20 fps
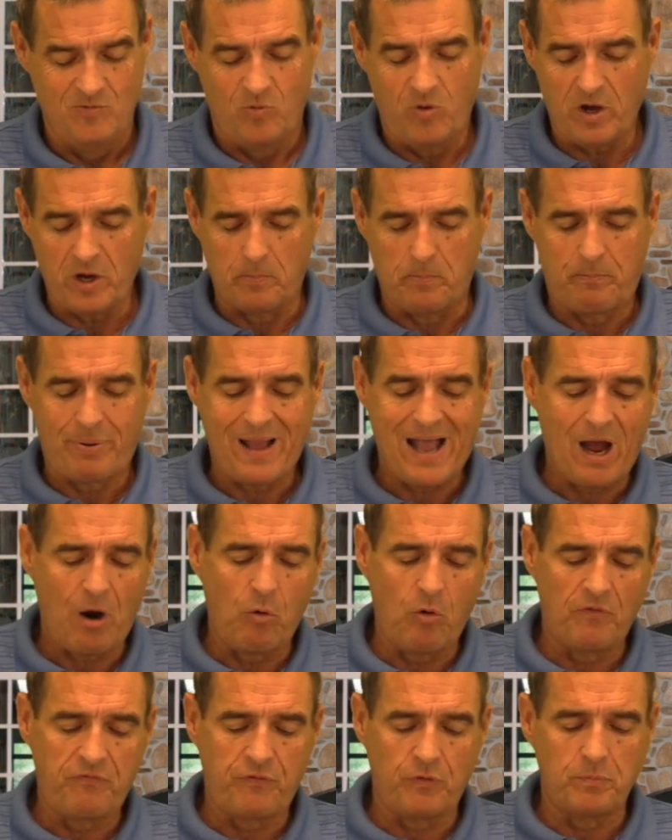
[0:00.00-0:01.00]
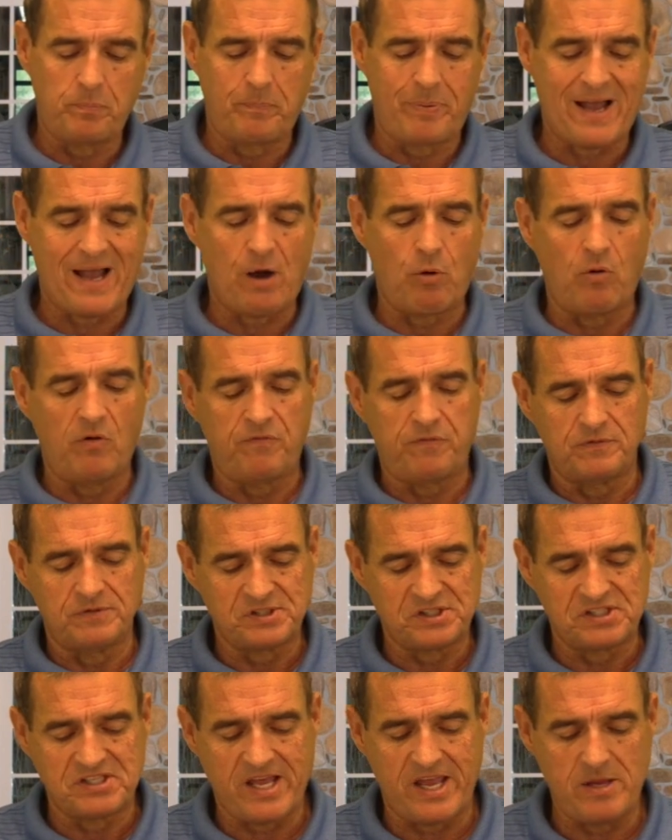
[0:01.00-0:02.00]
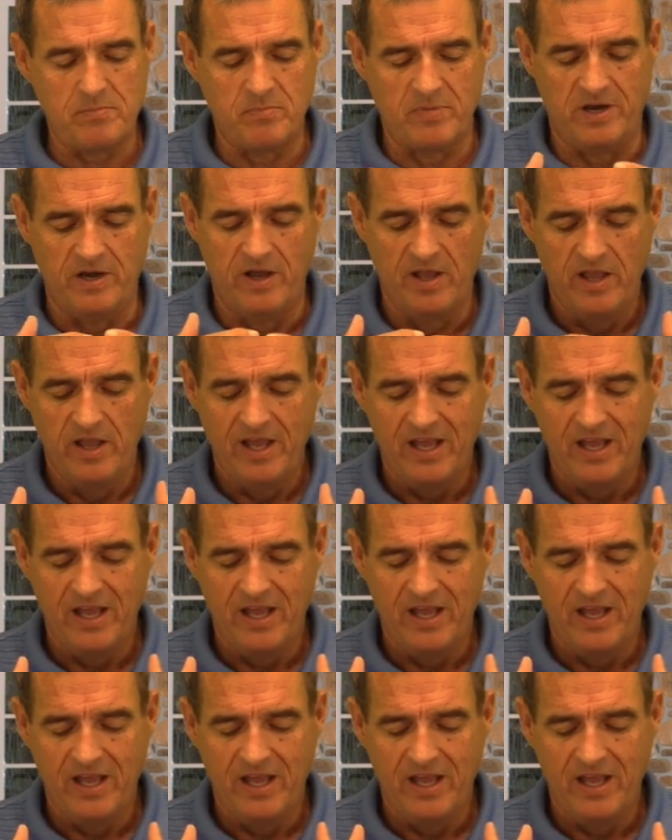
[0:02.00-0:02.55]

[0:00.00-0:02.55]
What a powerful, powerful statement.